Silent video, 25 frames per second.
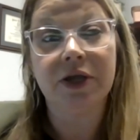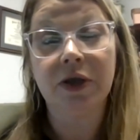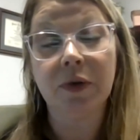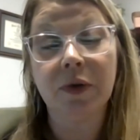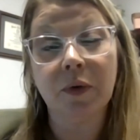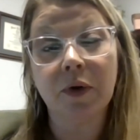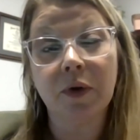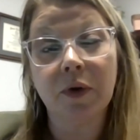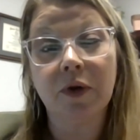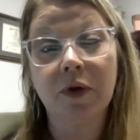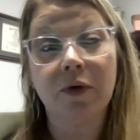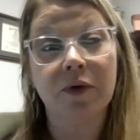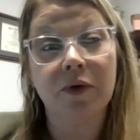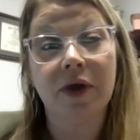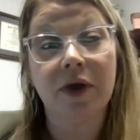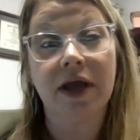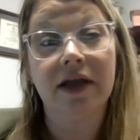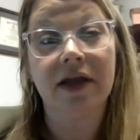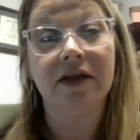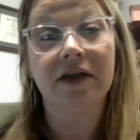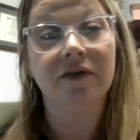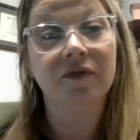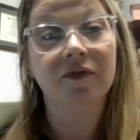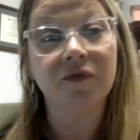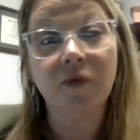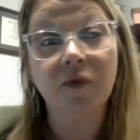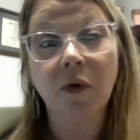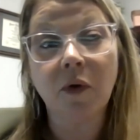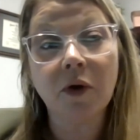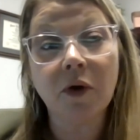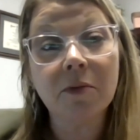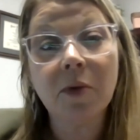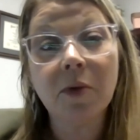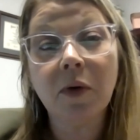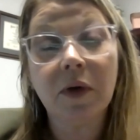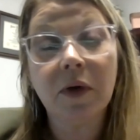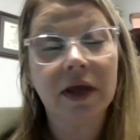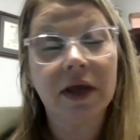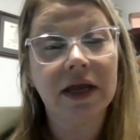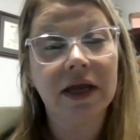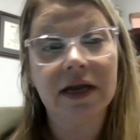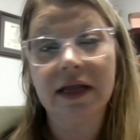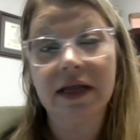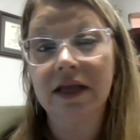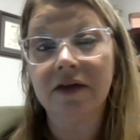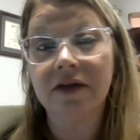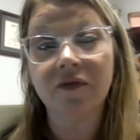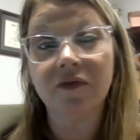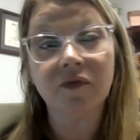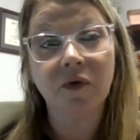you are creating formal and
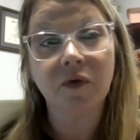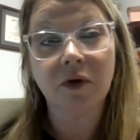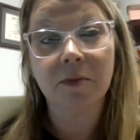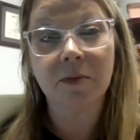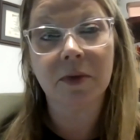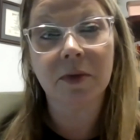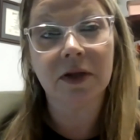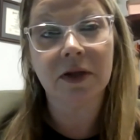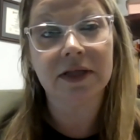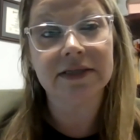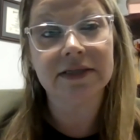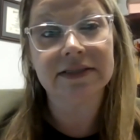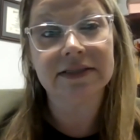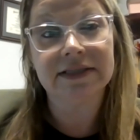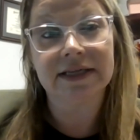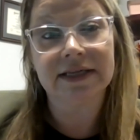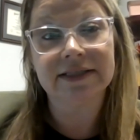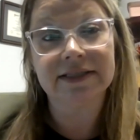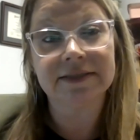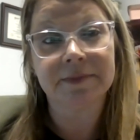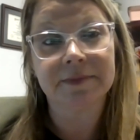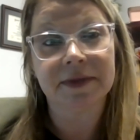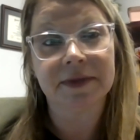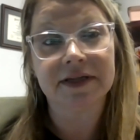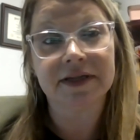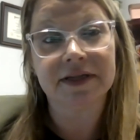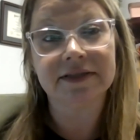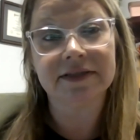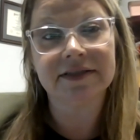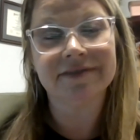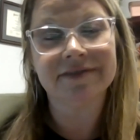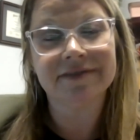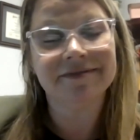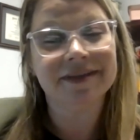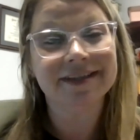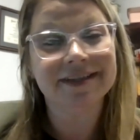informal assessments.